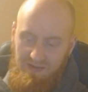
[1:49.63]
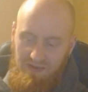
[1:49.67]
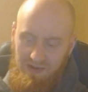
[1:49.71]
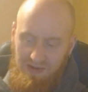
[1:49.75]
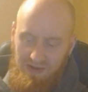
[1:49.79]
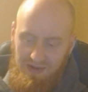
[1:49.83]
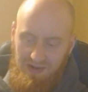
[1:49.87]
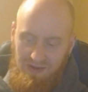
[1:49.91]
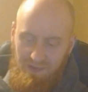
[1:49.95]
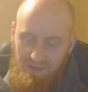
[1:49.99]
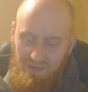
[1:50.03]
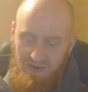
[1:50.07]

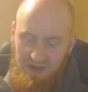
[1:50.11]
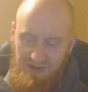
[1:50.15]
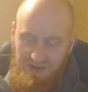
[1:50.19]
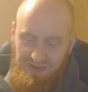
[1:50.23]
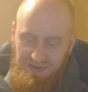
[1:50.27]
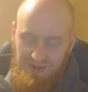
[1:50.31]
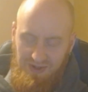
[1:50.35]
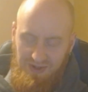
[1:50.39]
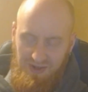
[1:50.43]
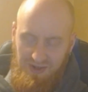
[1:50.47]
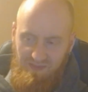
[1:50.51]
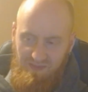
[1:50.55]
and if it is
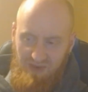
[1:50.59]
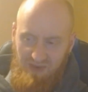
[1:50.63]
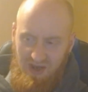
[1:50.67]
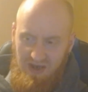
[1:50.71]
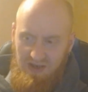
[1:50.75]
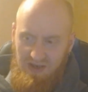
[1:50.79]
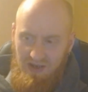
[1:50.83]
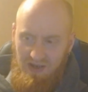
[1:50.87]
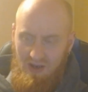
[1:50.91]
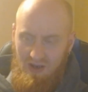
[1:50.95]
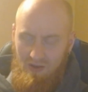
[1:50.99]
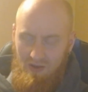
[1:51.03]
a debate,
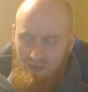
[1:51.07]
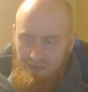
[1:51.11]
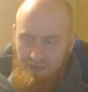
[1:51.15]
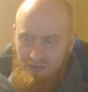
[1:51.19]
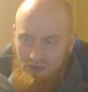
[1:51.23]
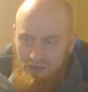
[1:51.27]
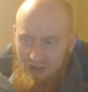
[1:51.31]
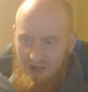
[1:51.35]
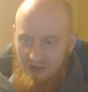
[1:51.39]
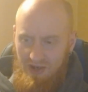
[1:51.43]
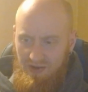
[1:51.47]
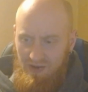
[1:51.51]
I'll
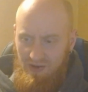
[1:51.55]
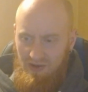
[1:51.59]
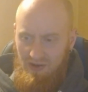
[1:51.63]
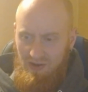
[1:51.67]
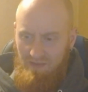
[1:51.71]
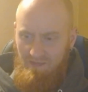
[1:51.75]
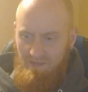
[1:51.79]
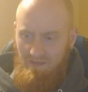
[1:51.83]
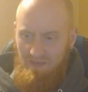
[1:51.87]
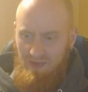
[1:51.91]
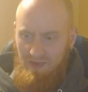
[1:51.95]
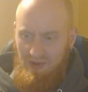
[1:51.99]
try to
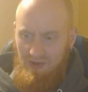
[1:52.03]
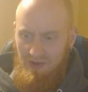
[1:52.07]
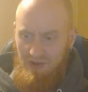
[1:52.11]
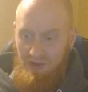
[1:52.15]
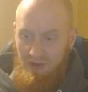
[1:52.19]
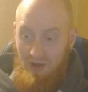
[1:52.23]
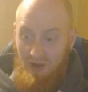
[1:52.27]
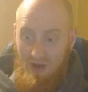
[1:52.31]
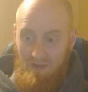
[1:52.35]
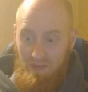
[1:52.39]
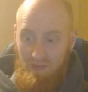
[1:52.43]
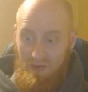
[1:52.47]

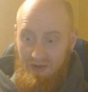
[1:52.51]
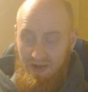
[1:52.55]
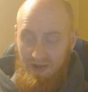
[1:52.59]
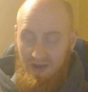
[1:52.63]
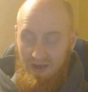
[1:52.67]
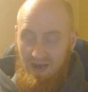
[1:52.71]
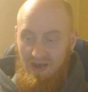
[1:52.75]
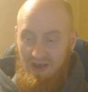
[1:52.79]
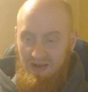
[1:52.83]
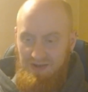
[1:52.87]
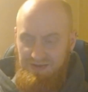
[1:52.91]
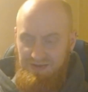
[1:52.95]
cover it
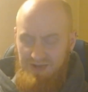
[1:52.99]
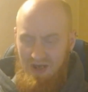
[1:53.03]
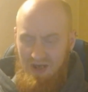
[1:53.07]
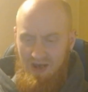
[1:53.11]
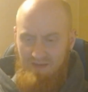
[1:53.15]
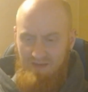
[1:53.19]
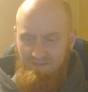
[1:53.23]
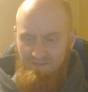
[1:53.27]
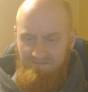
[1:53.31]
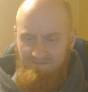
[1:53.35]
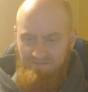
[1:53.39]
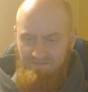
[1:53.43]
ahead of
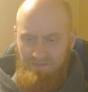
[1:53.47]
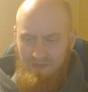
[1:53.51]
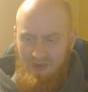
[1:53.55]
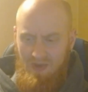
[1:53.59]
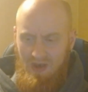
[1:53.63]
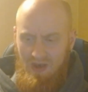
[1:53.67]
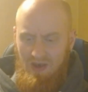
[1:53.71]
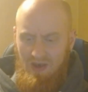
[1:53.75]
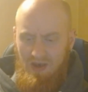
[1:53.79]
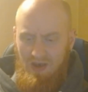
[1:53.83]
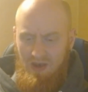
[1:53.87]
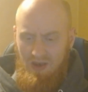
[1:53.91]
time
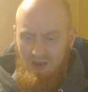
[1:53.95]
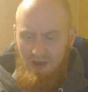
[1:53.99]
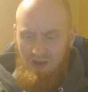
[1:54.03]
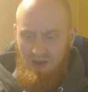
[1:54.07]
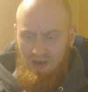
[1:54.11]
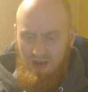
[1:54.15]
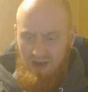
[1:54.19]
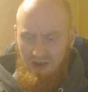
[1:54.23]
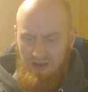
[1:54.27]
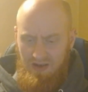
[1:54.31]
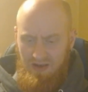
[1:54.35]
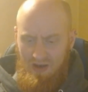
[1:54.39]

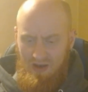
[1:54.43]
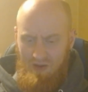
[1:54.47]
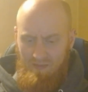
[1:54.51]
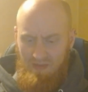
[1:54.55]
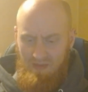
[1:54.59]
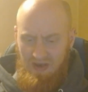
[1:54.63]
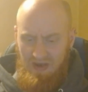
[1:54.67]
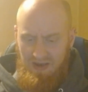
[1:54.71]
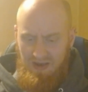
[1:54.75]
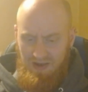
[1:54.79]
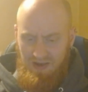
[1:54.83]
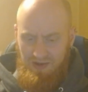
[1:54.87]
and I'll
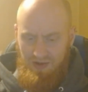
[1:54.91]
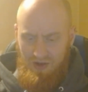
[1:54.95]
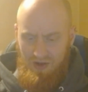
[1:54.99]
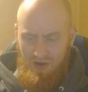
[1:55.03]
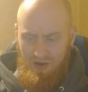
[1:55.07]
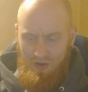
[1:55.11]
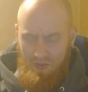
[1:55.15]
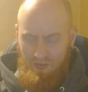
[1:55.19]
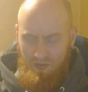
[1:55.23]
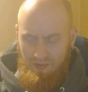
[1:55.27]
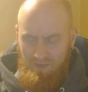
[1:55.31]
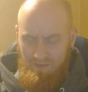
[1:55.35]
make it
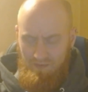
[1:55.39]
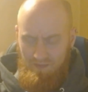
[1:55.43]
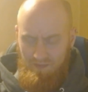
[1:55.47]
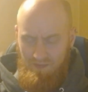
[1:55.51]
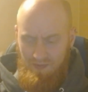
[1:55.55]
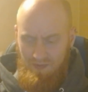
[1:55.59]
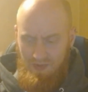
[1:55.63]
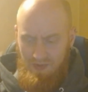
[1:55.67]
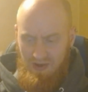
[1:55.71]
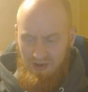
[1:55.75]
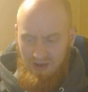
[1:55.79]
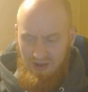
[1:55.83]
known,
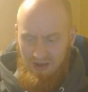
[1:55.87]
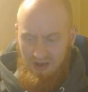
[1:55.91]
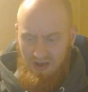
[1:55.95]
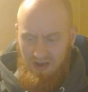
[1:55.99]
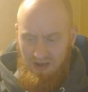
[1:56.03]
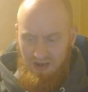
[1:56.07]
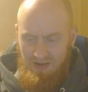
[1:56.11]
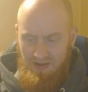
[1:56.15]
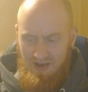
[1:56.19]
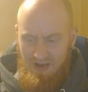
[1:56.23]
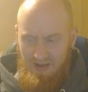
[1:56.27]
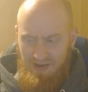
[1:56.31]

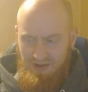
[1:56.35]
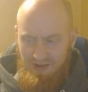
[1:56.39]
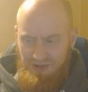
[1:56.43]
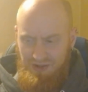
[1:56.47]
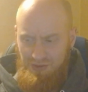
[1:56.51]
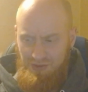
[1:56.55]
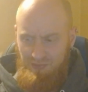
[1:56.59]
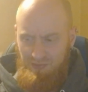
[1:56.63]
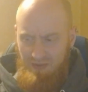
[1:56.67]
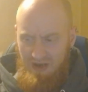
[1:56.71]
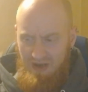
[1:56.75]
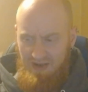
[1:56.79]
and I
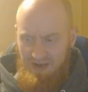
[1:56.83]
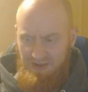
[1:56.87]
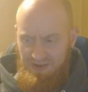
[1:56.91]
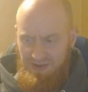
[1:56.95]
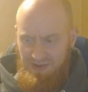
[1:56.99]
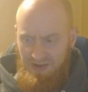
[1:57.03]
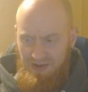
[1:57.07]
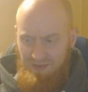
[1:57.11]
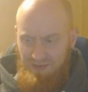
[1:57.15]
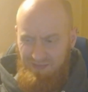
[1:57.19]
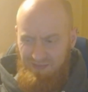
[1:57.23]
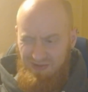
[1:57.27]
expect
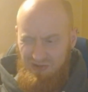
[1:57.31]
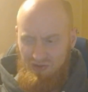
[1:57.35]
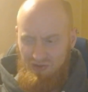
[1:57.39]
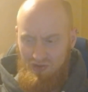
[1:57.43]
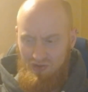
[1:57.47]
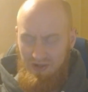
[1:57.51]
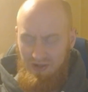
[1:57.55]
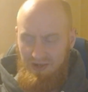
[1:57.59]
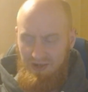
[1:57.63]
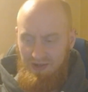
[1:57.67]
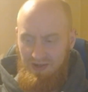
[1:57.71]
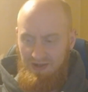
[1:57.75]
that it be
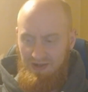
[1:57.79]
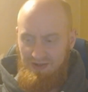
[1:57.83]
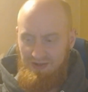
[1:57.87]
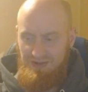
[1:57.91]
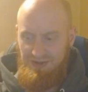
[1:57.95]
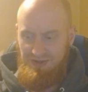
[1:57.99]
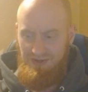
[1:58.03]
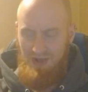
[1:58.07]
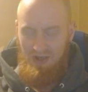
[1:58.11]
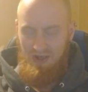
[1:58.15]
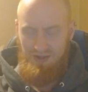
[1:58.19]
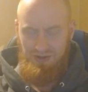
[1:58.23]
treated as
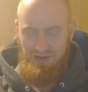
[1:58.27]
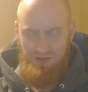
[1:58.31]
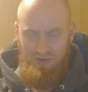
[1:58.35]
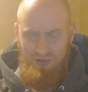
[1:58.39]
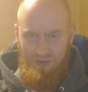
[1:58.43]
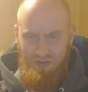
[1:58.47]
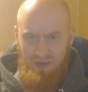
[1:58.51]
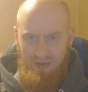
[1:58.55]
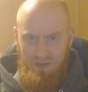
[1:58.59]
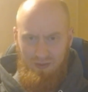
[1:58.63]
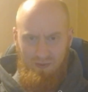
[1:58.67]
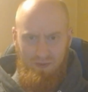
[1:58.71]
such. It'll
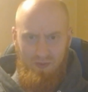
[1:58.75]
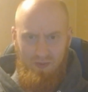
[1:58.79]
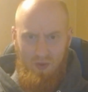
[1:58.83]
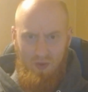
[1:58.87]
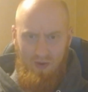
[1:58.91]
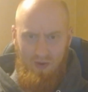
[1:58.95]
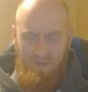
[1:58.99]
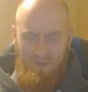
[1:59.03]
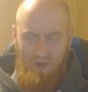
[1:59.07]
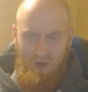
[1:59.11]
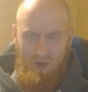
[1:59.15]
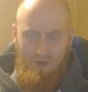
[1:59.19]
be
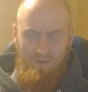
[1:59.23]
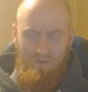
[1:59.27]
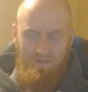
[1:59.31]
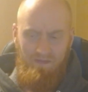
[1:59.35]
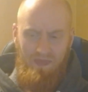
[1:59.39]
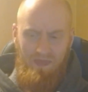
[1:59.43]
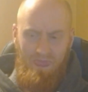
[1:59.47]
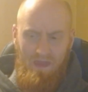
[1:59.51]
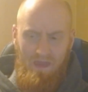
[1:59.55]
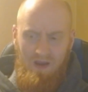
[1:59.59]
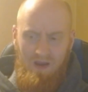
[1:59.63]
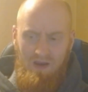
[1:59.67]
formal.
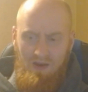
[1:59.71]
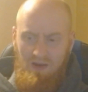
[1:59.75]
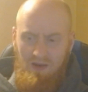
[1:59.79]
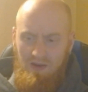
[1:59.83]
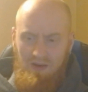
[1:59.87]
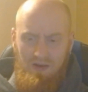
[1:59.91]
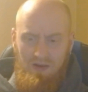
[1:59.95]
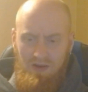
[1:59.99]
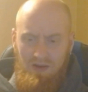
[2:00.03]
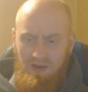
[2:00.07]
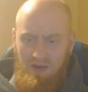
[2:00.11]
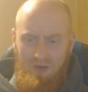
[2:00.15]

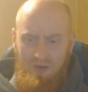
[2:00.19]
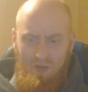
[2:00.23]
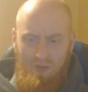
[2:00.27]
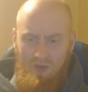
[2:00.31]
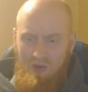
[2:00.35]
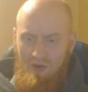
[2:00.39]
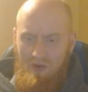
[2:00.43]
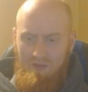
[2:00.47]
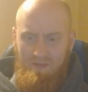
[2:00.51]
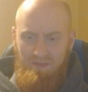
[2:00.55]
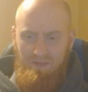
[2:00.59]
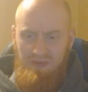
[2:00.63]
It
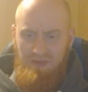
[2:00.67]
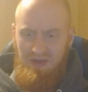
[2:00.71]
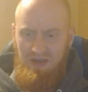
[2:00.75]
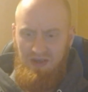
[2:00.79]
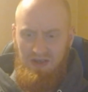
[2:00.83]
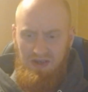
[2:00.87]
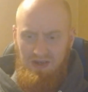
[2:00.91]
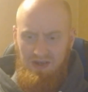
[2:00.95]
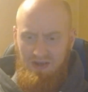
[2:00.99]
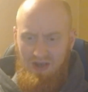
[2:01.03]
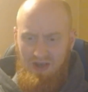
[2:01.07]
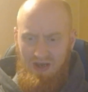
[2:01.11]
won't
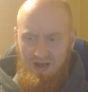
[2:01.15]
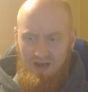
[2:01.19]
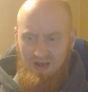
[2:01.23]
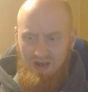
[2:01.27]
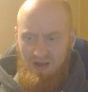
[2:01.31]
be like